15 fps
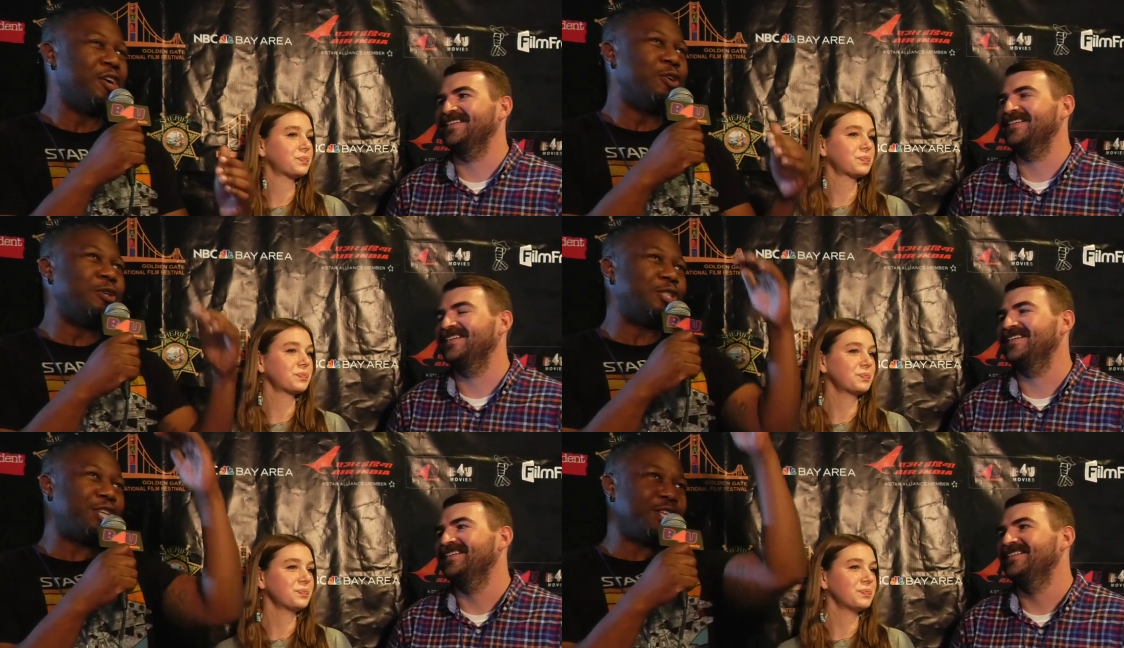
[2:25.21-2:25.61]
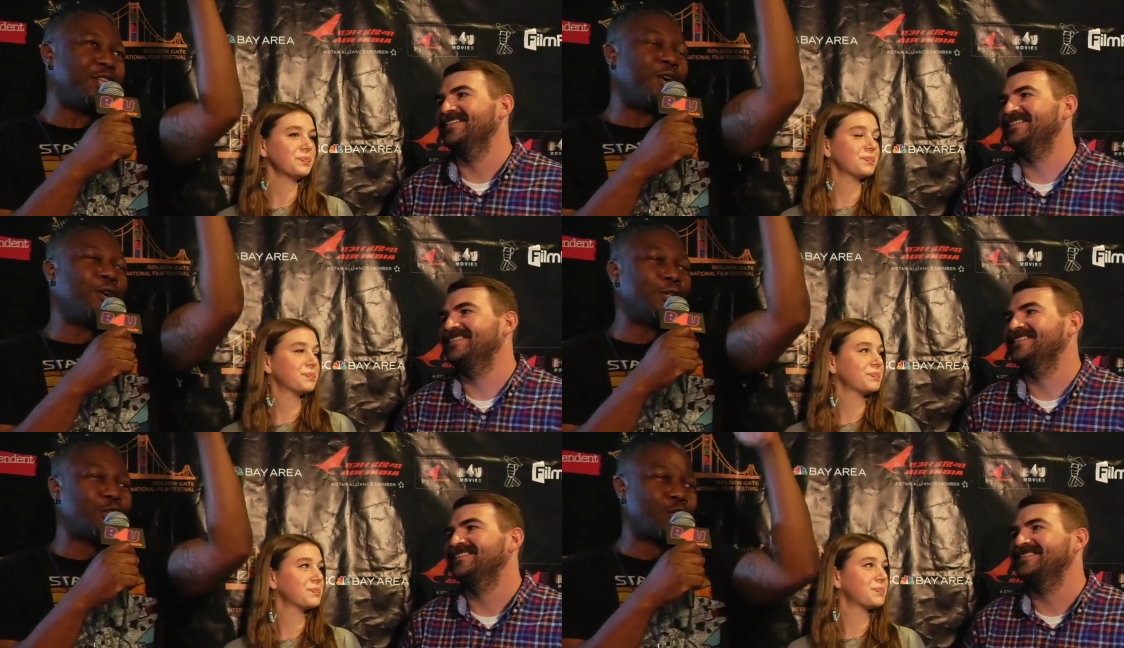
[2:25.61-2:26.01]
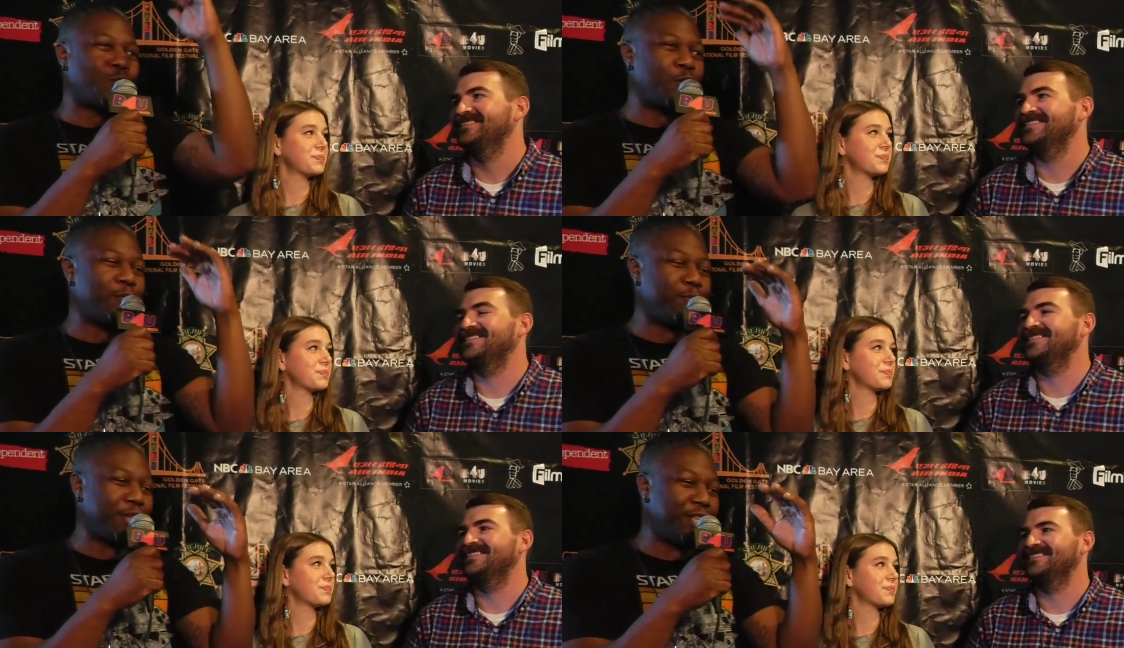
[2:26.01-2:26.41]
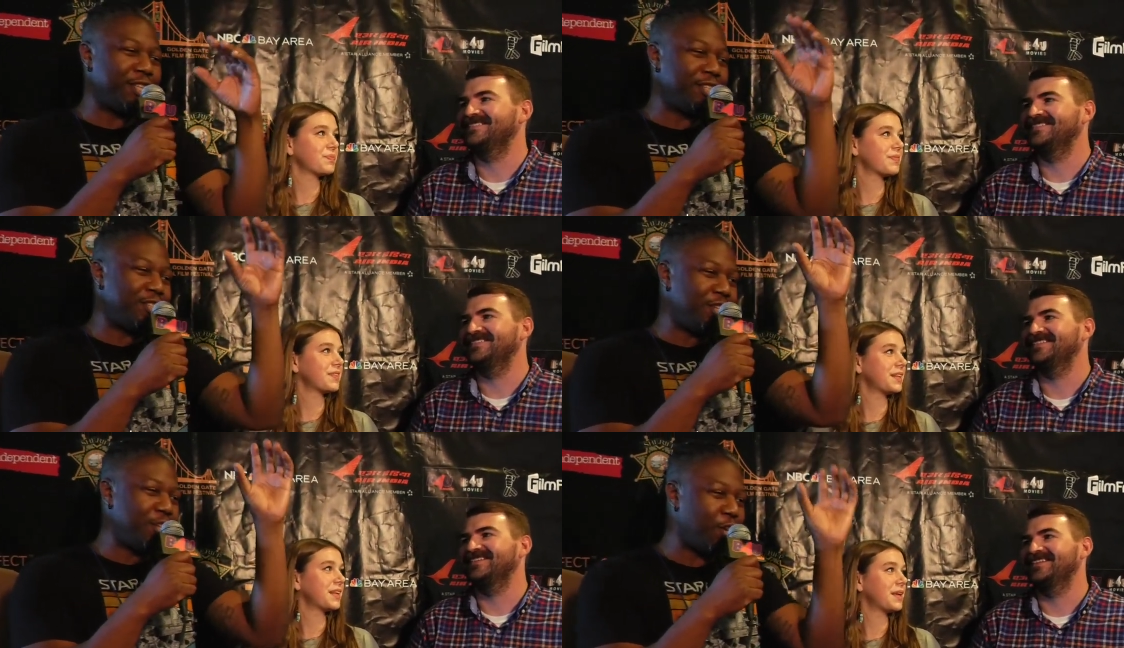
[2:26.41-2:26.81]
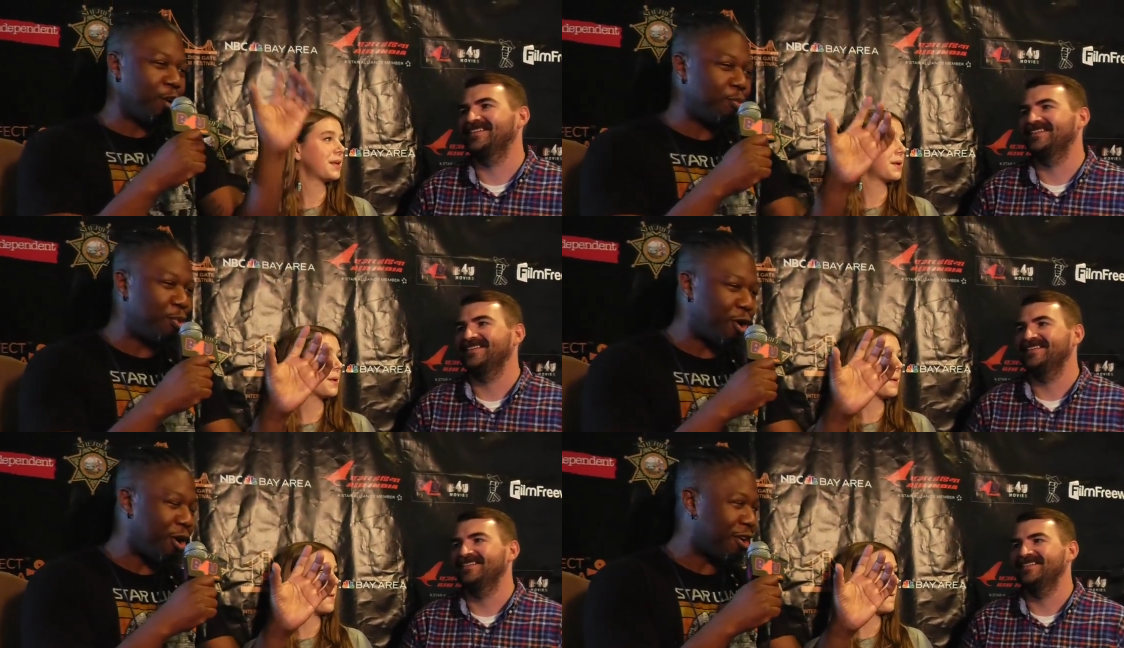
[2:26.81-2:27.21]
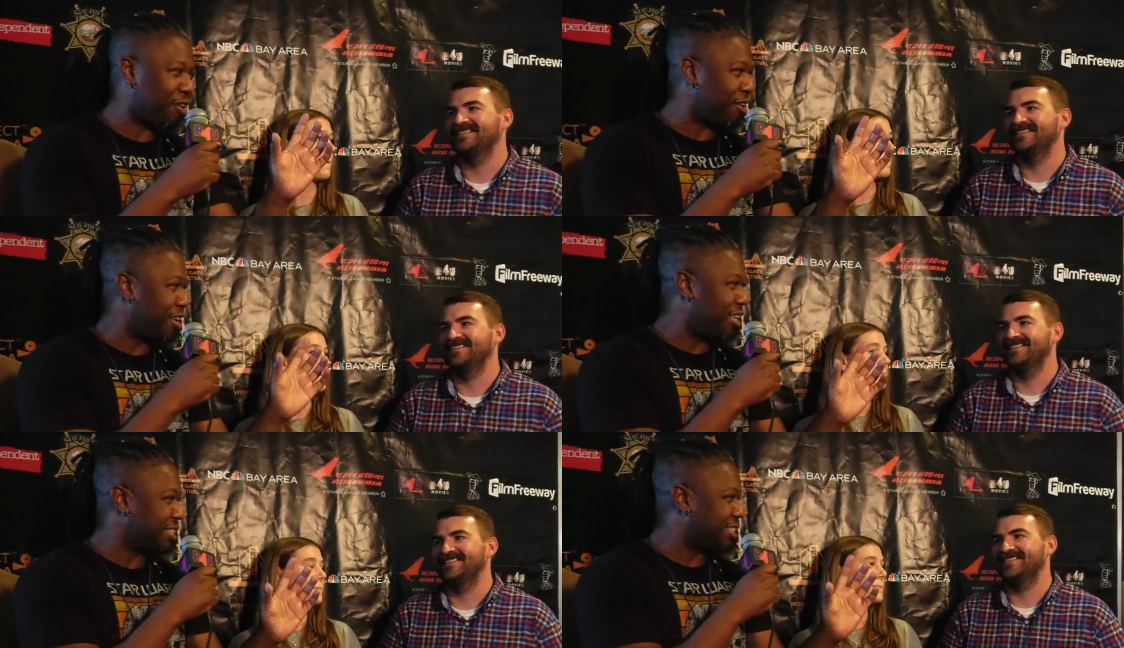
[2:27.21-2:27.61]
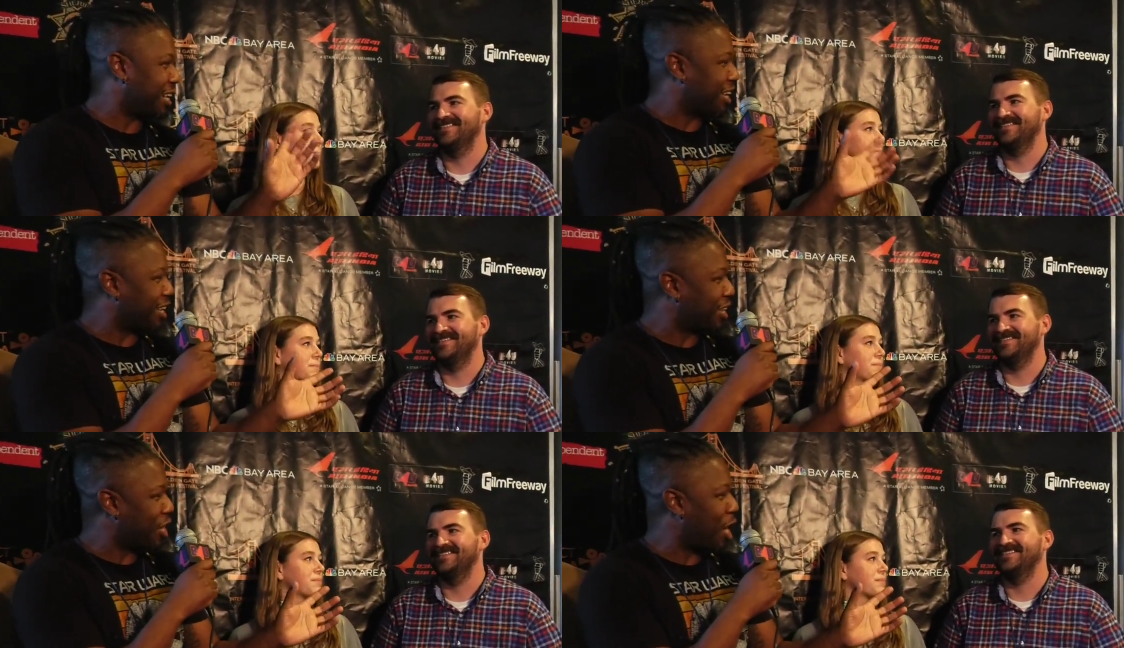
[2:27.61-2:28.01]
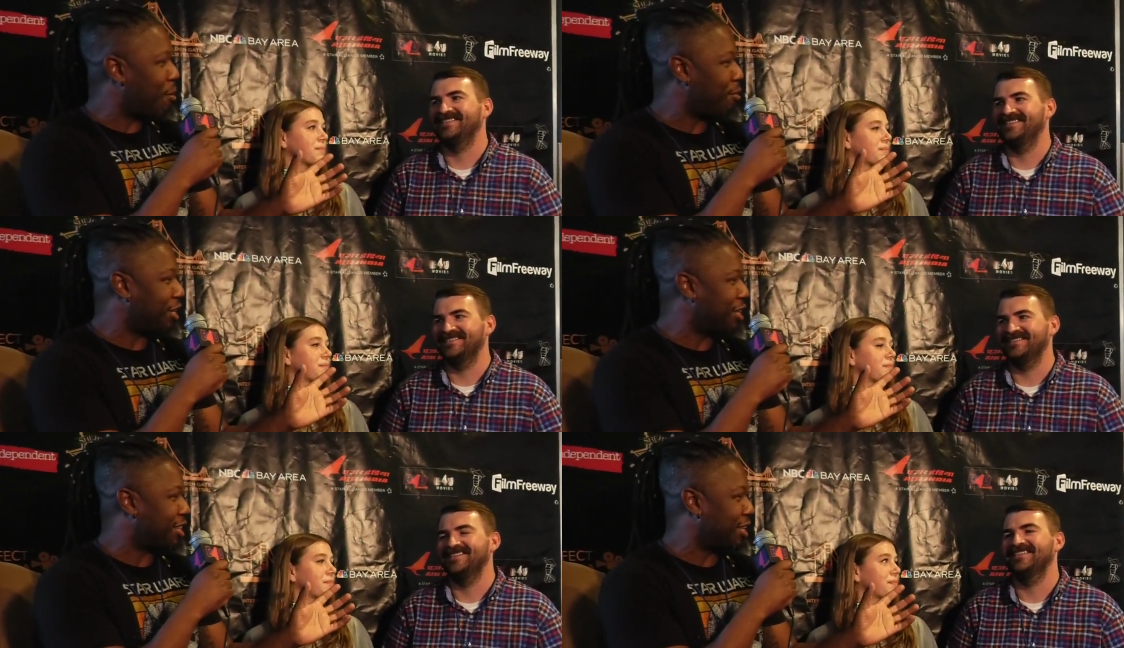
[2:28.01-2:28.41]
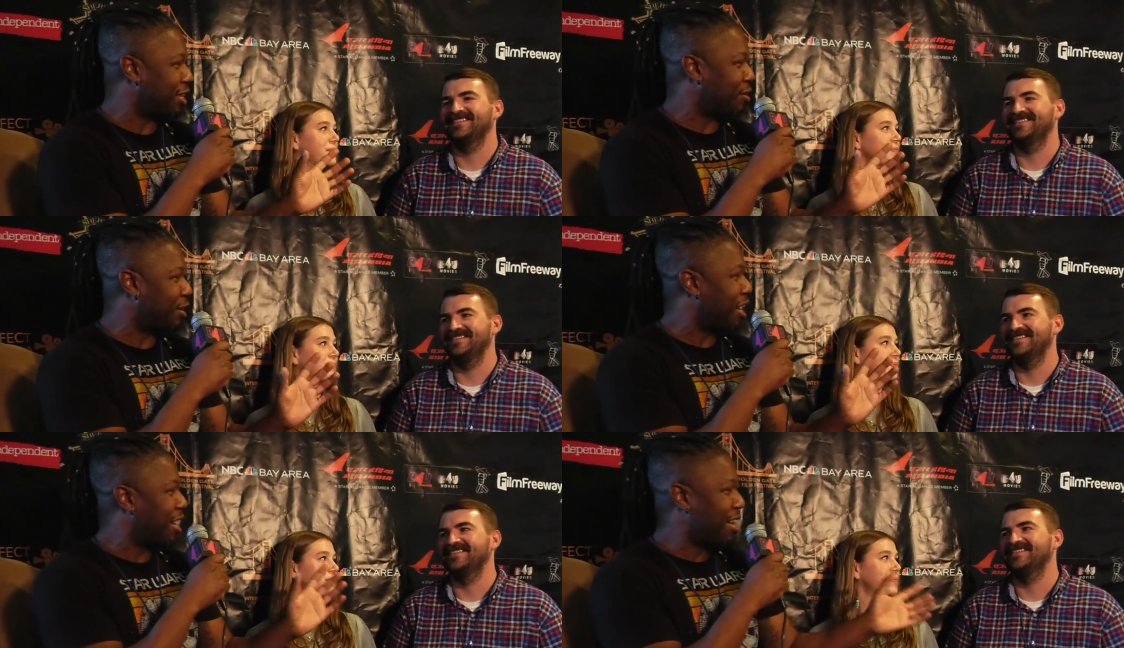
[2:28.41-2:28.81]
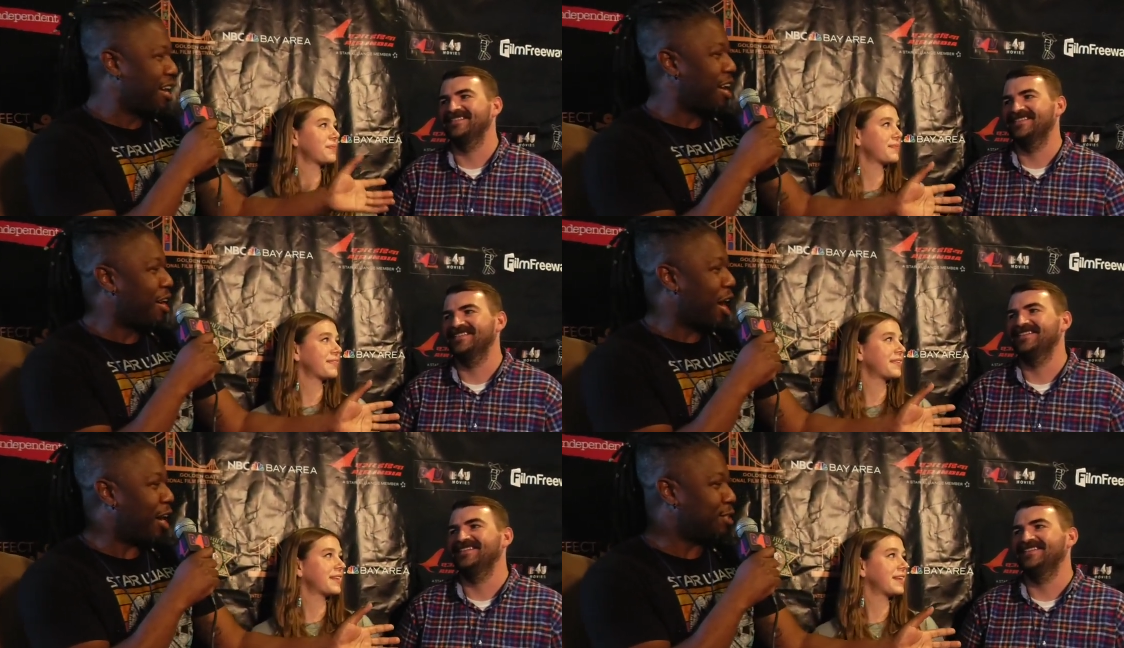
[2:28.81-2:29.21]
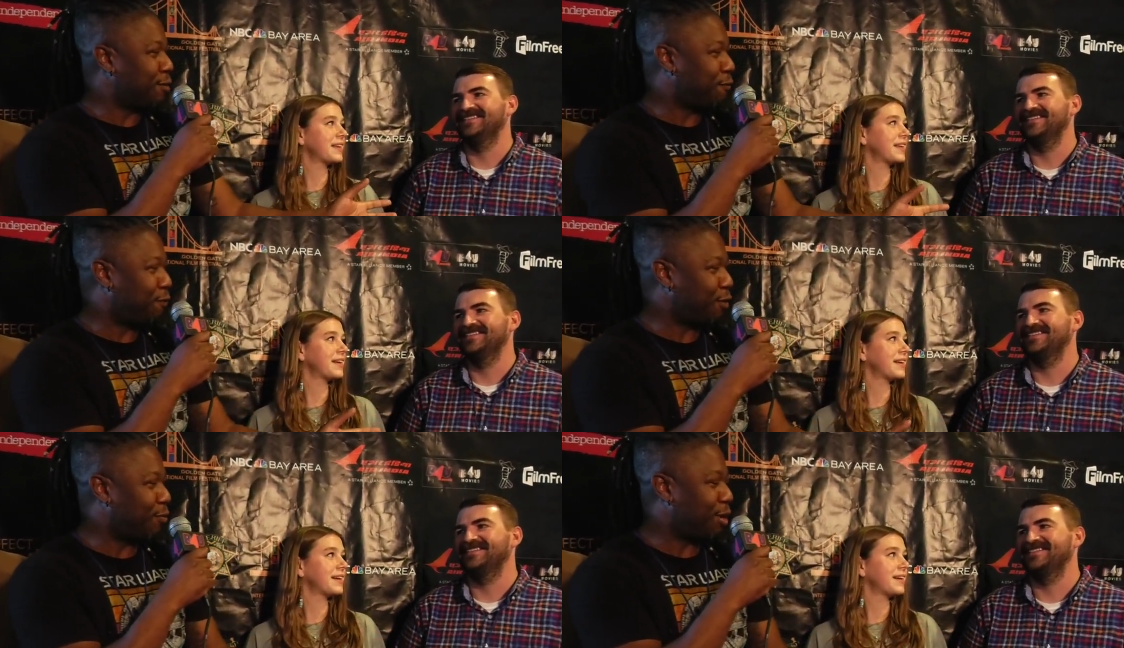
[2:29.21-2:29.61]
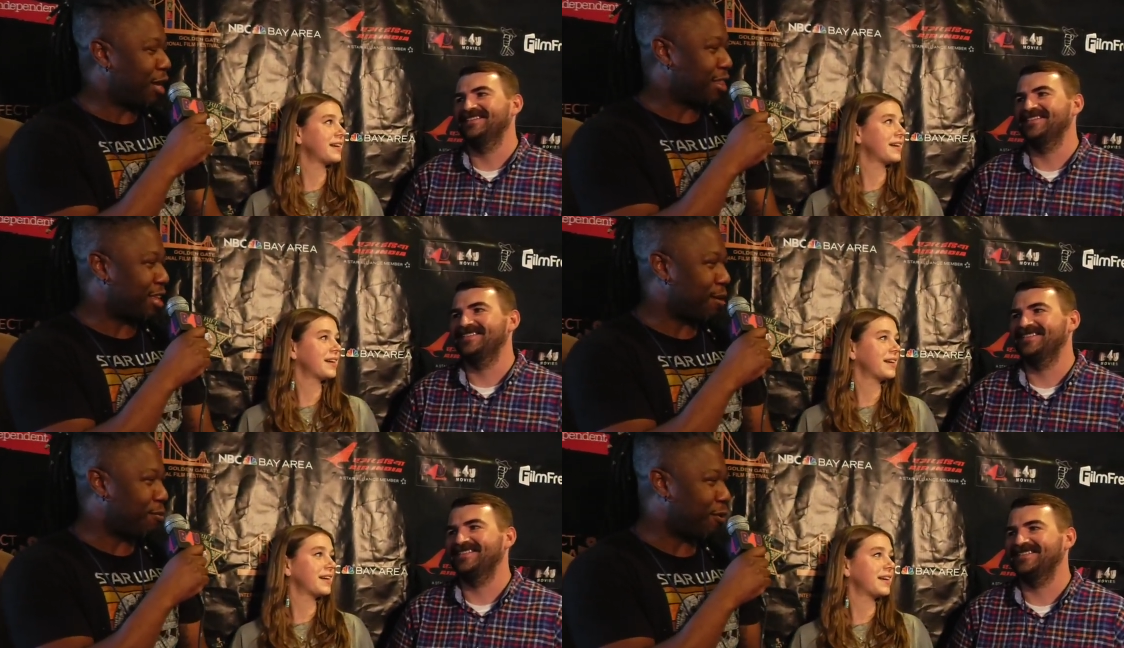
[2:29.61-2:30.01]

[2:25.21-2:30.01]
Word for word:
Speaker 1: you see the whole script, but then you see your part, and it's like a comedy thing. how did you feel about that